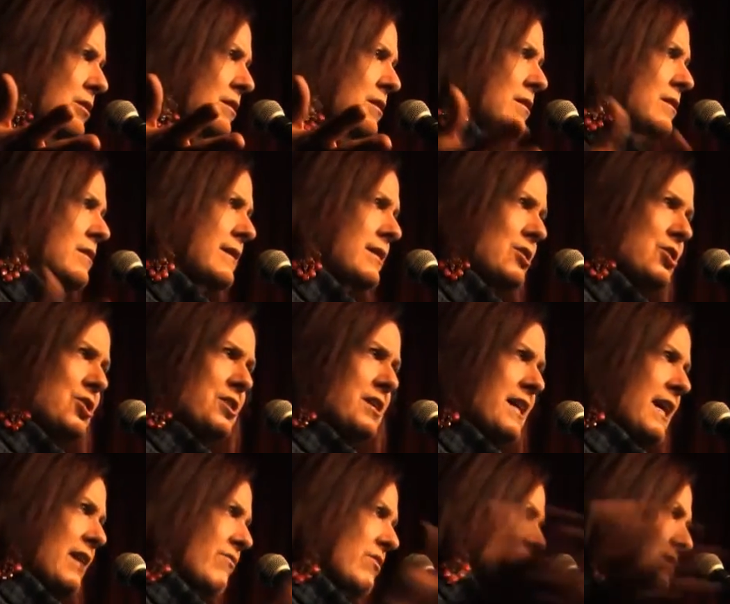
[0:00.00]
and she
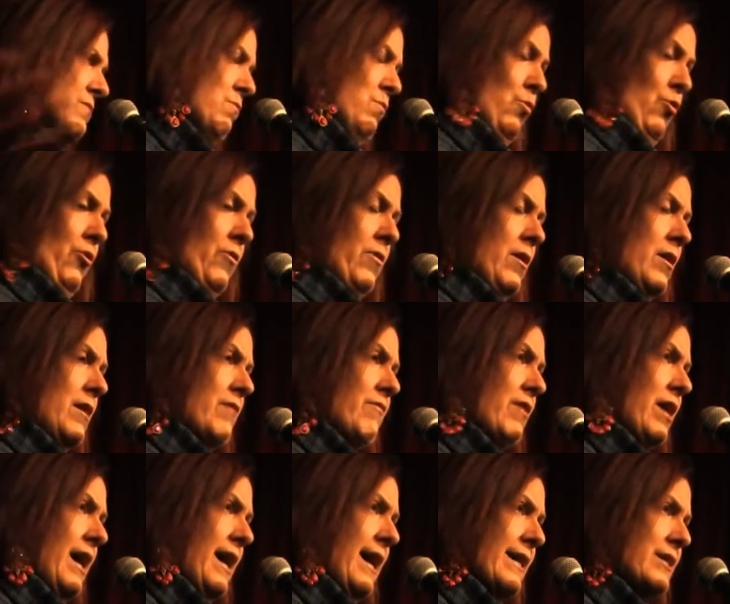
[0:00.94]
gave us more than enough
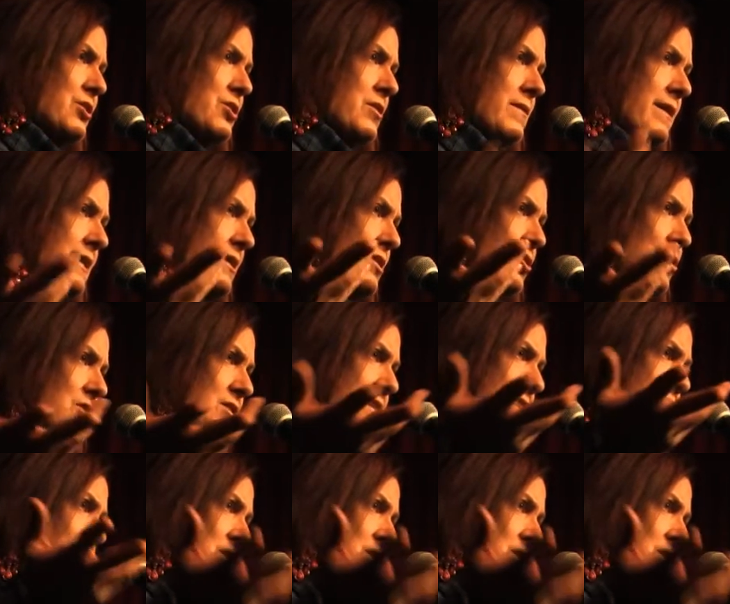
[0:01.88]
cash, and she said,